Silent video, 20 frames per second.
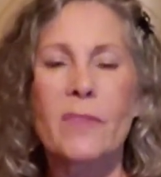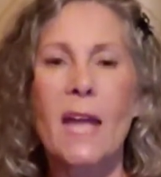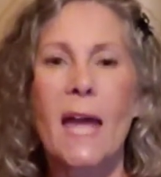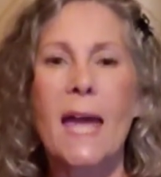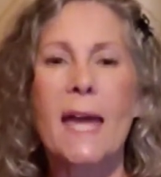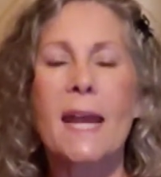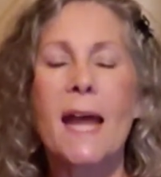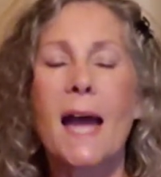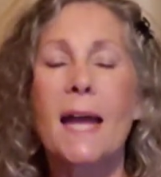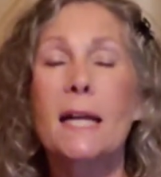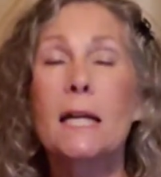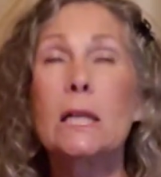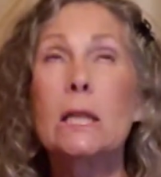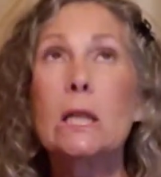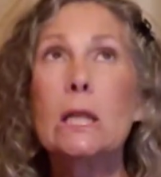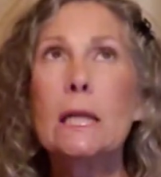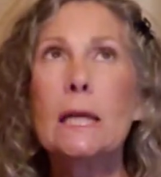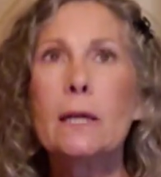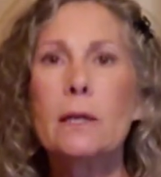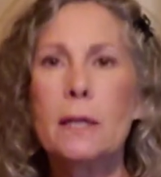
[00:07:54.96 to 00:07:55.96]
And I
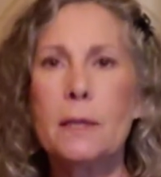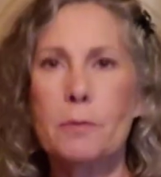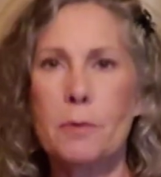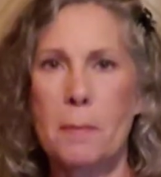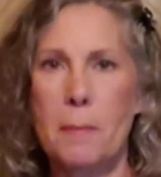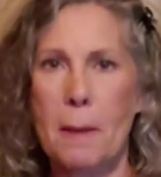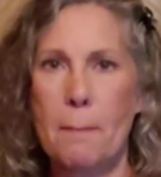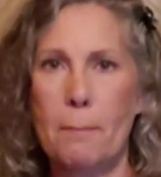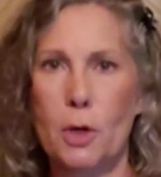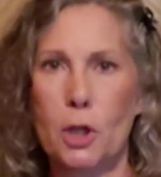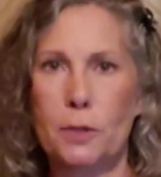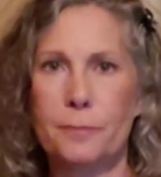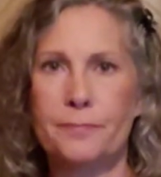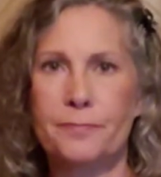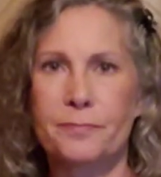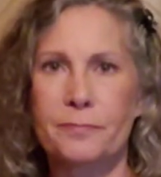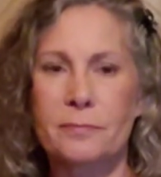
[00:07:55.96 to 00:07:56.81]
clearly remember